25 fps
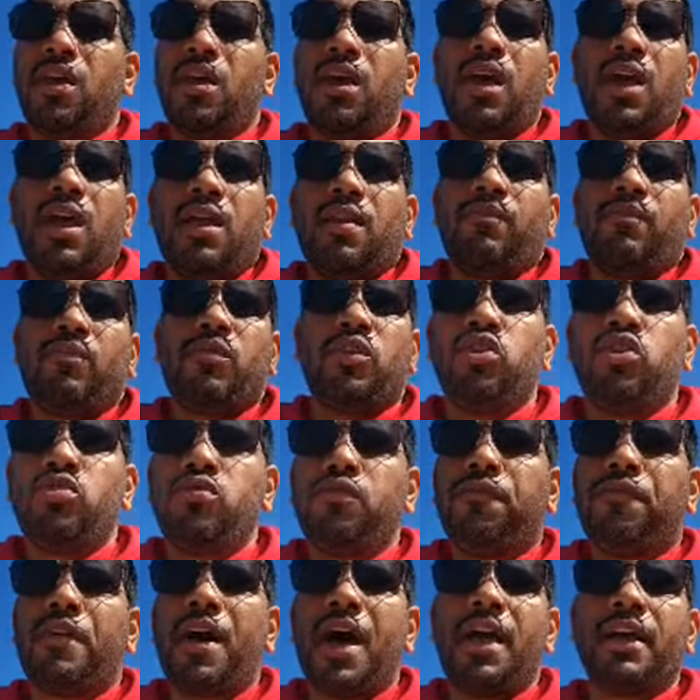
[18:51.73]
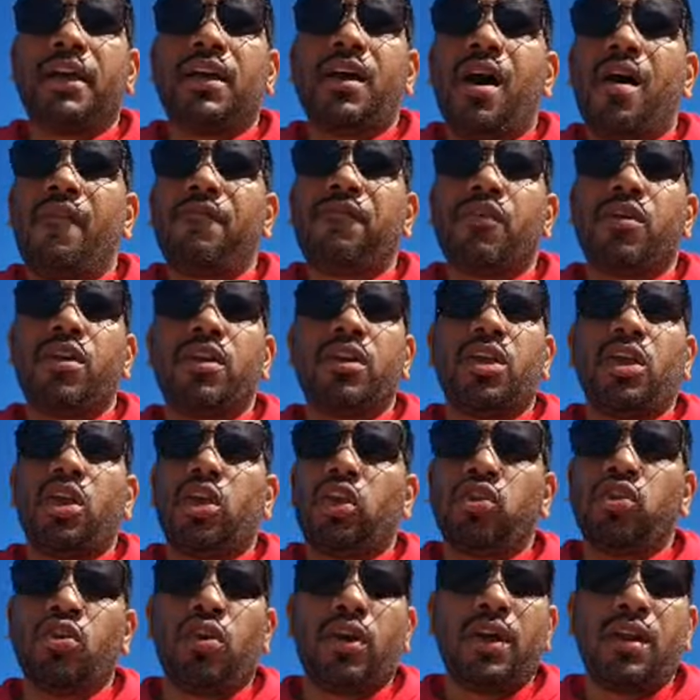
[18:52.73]
And you find comfort,
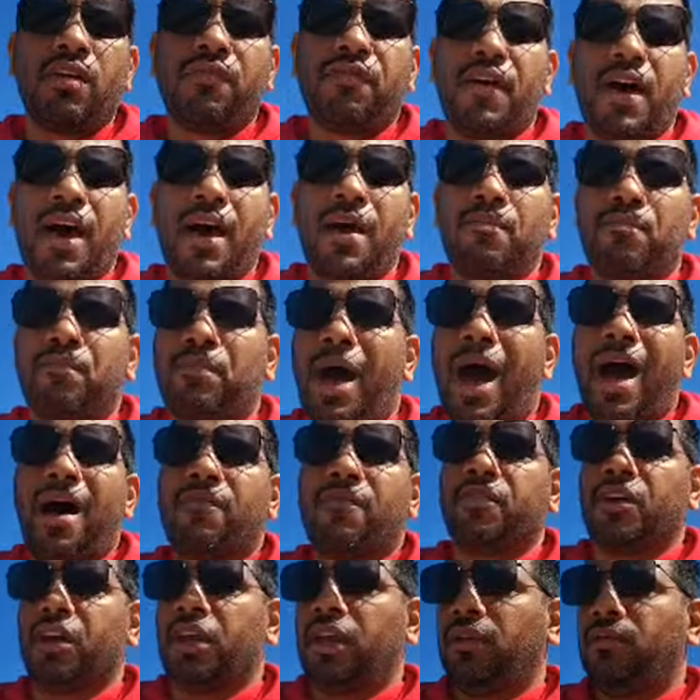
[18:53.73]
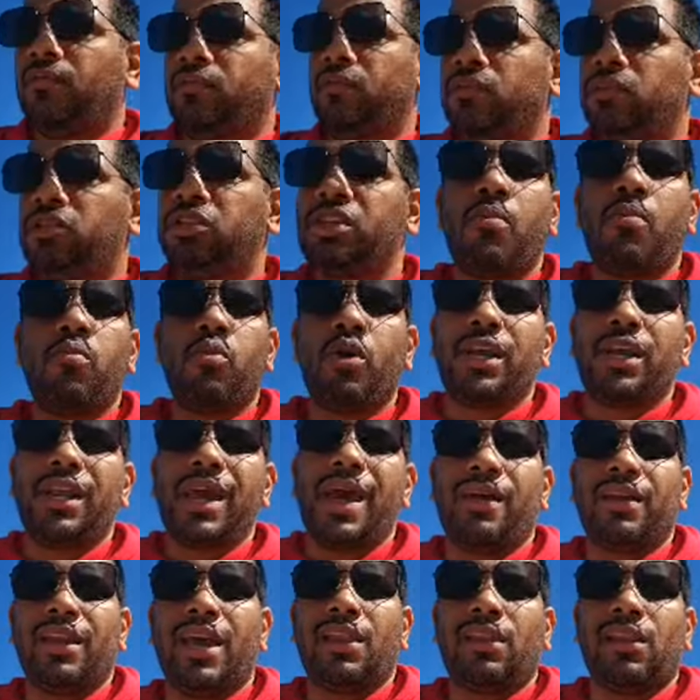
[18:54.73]
you're going to find poverty somewhere
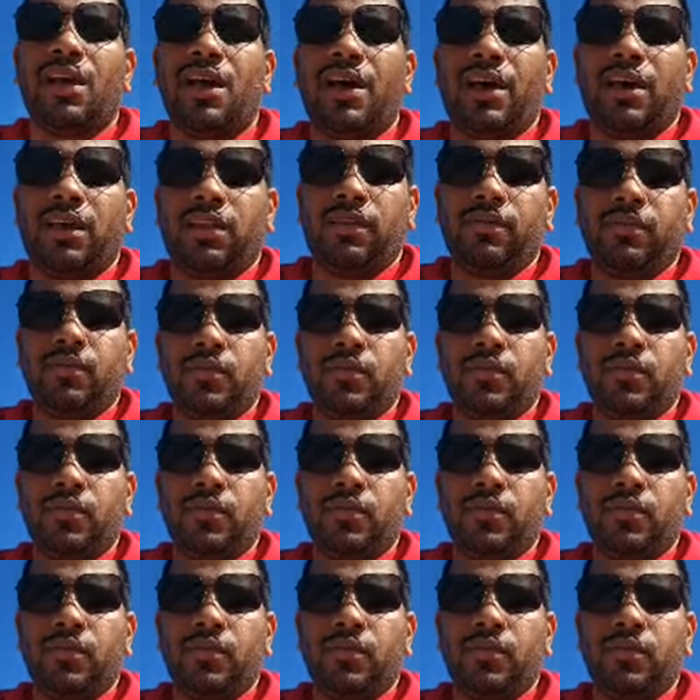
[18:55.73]
down that line.